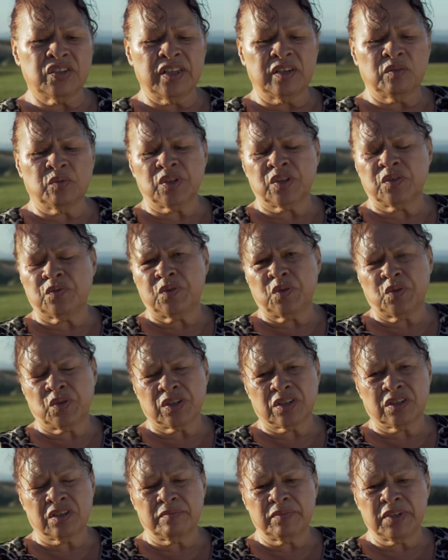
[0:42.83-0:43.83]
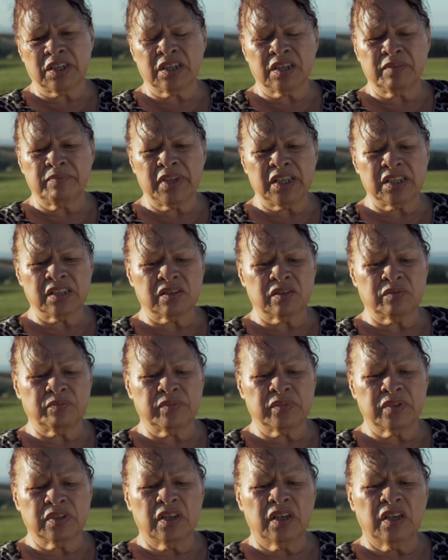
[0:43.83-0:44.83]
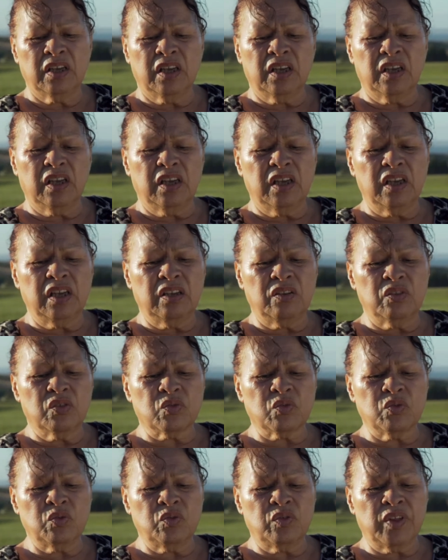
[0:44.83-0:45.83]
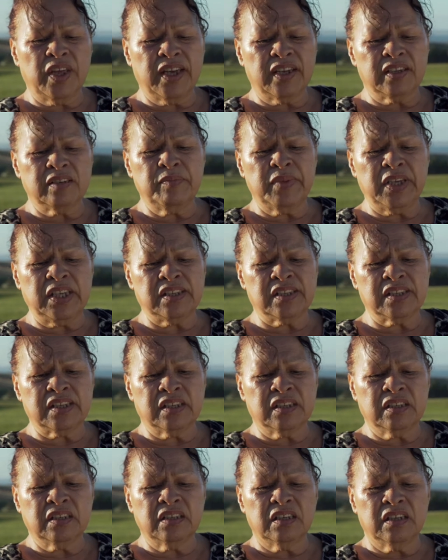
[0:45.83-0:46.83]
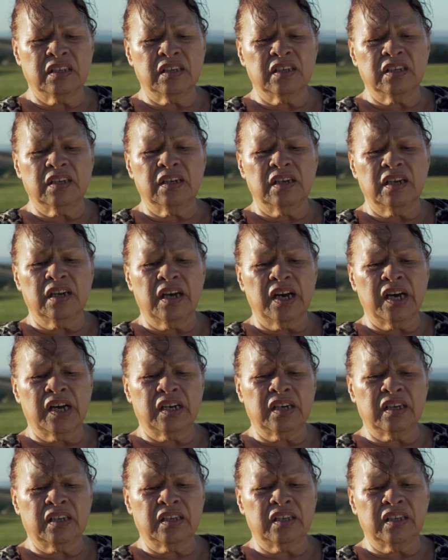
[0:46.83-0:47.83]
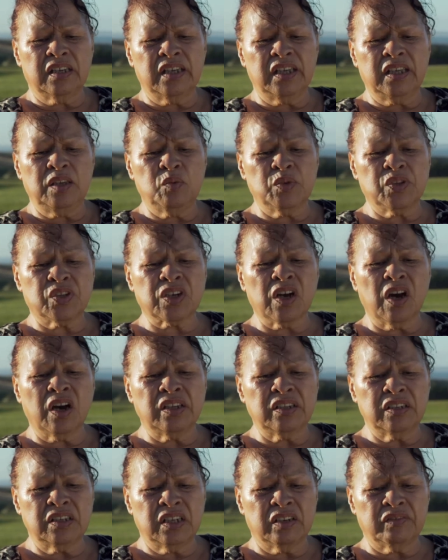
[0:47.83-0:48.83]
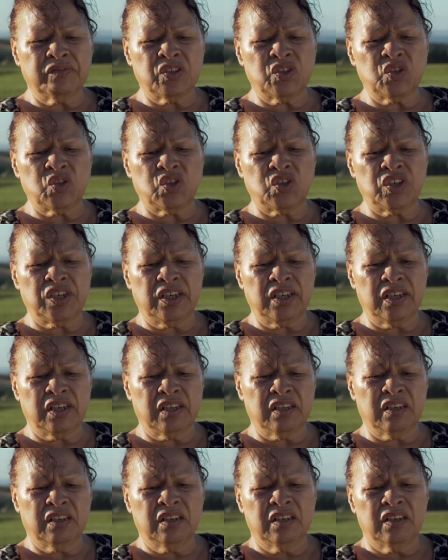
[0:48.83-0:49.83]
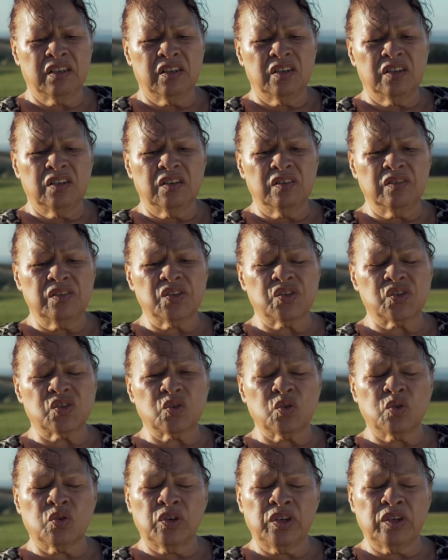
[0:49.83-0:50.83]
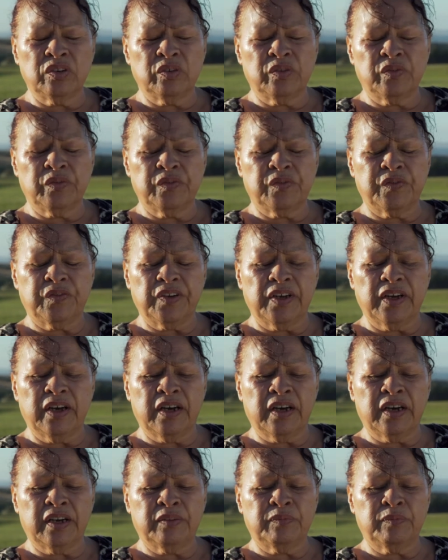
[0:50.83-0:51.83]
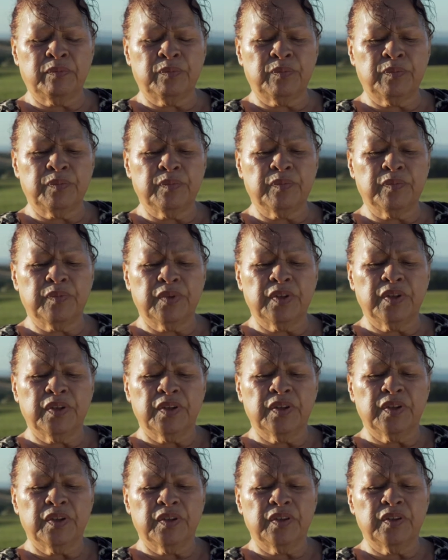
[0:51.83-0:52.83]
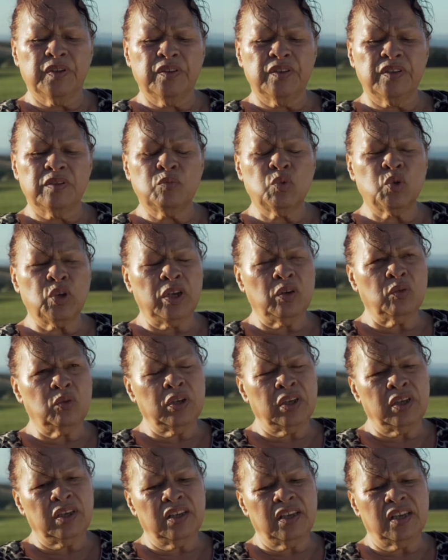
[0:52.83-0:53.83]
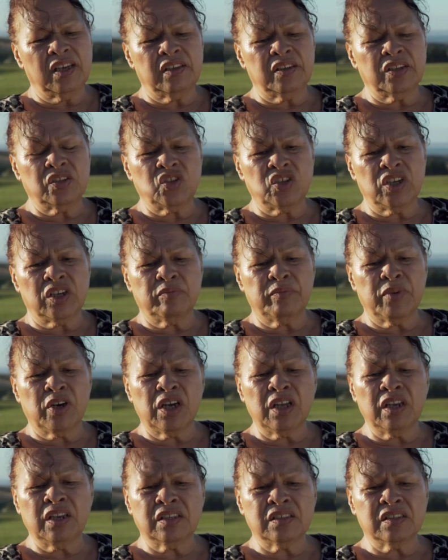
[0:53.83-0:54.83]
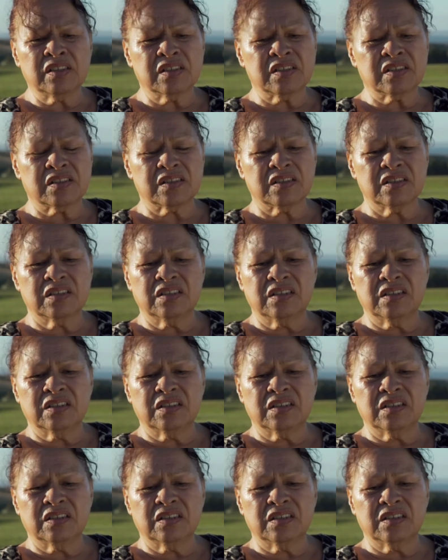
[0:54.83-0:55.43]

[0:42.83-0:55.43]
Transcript: That was the first time that I met him, and through that meeting he was kind enough to share the story of the Moriori and the Chatham Islands,